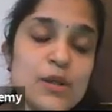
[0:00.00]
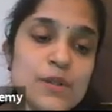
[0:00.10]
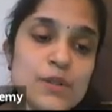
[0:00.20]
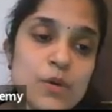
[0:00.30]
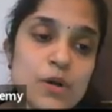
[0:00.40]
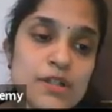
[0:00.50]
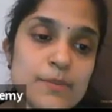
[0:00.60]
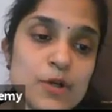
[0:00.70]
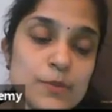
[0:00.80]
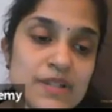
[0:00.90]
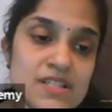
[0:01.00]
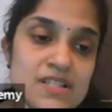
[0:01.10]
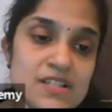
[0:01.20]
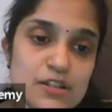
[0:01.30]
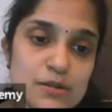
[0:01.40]
but what about
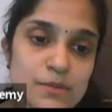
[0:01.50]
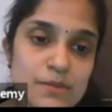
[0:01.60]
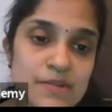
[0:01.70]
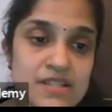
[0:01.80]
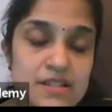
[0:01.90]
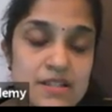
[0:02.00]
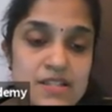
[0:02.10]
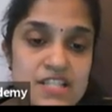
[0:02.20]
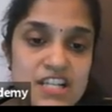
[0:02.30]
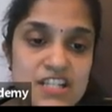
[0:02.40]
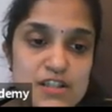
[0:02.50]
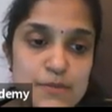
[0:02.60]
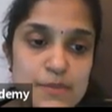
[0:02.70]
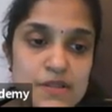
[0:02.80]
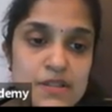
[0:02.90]
medicine? Medicine is taxable.